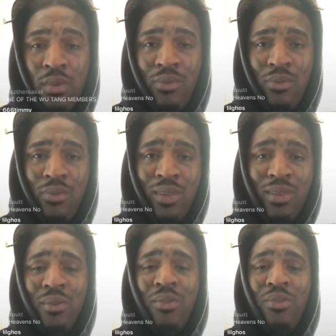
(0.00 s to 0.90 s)
What
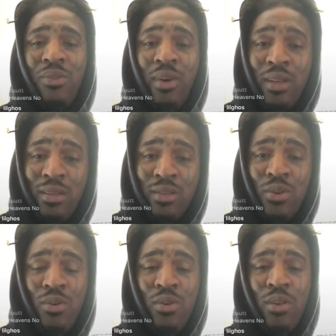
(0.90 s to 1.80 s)
the fuck is
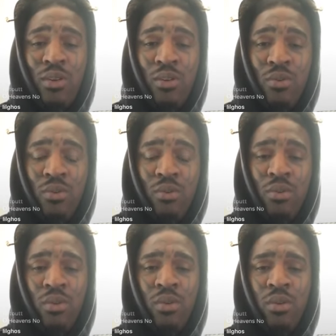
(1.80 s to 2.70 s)
going on?
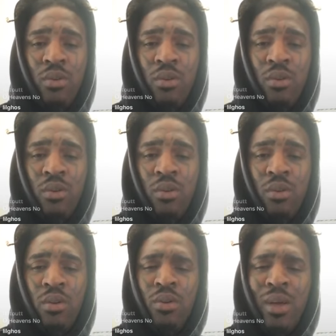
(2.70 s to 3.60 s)

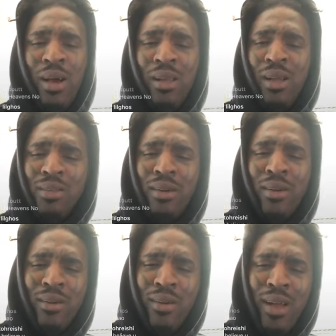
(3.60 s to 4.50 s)
Oh God, I
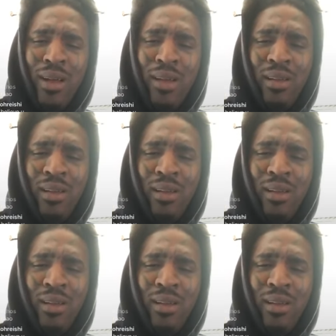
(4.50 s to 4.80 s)
started crying.